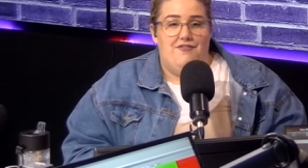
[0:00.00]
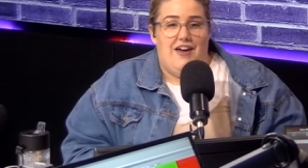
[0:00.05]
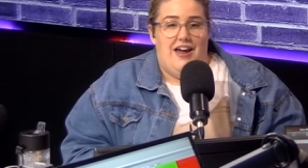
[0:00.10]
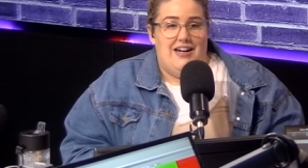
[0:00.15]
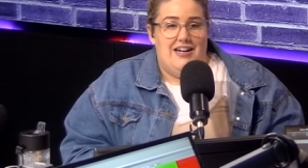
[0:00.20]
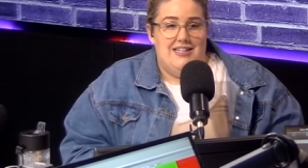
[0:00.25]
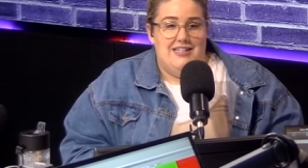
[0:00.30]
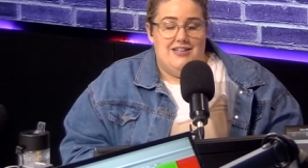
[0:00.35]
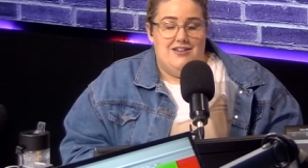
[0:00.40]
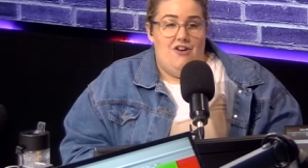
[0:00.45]
that
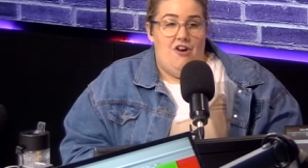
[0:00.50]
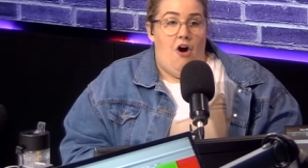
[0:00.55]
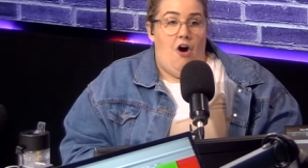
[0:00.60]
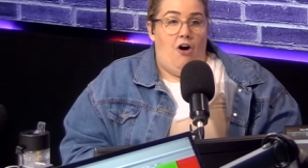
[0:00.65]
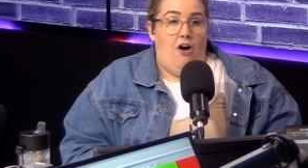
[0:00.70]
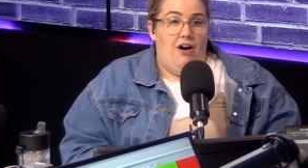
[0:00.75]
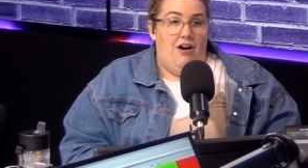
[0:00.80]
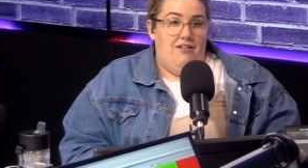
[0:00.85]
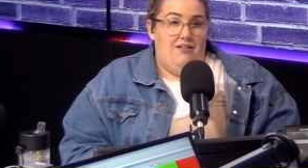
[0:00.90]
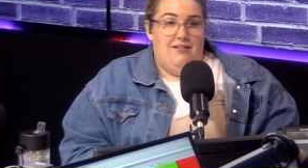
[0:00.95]
is
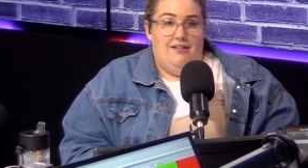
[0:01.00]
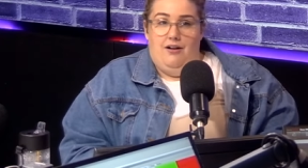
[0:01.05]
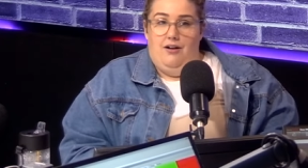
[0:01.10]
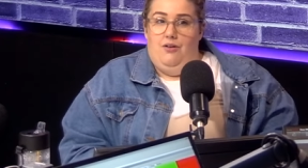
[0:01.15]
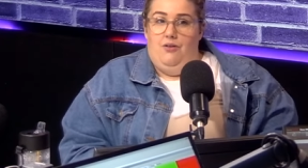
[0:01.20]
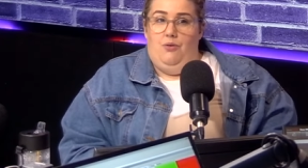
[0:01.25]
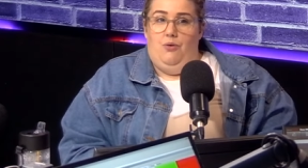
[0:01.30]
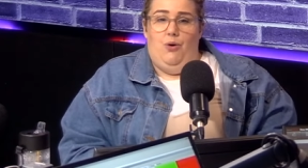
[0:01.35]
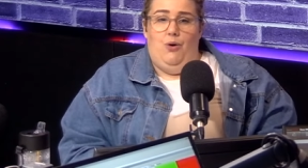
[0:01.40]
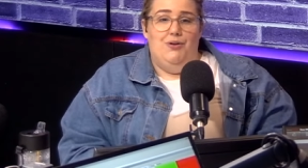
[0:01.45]
not
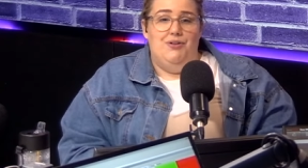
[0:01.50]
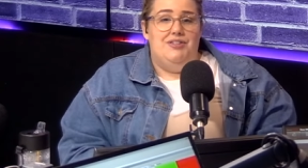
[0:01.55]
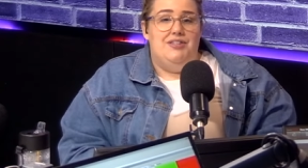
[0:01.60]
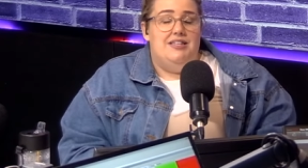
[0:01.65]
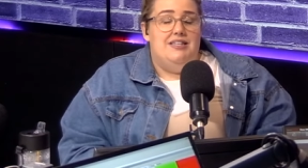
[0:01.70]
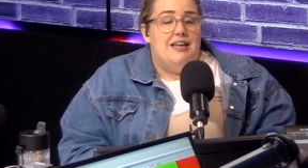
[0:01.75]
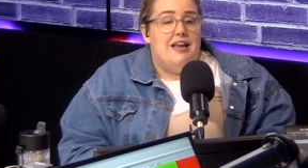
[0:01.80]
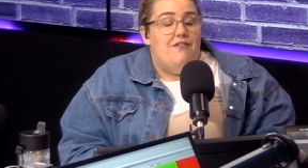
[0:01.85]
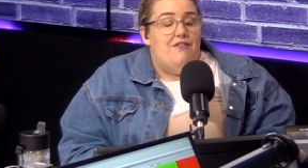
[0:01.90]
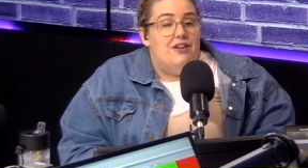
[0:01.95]
oh,
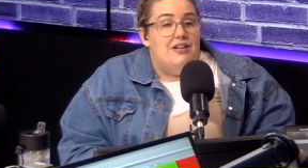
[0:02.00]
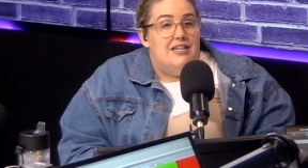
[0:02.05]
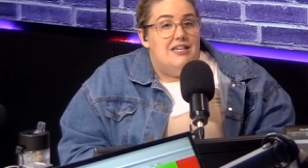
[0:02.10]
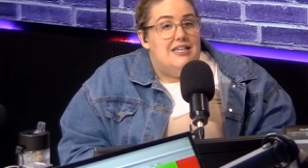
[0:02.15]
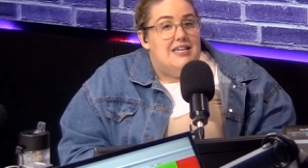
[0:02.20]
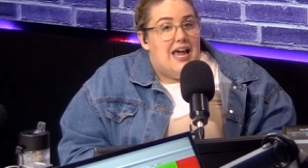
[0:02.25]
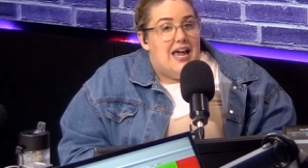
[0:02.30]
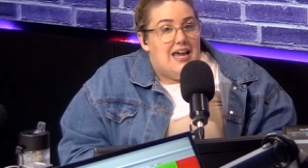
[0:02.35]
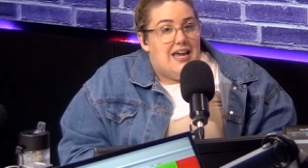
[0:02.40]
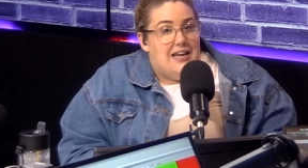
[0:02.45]

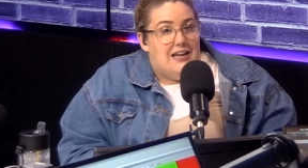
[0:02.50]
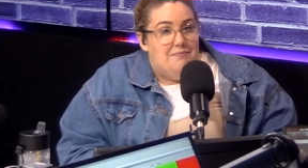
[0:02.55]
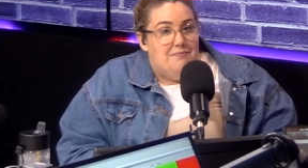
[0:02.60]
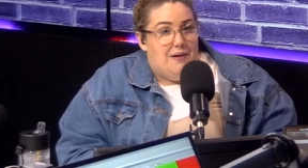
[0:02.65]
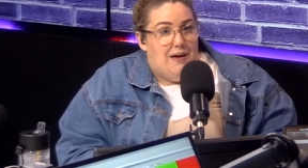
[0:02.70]
seventeen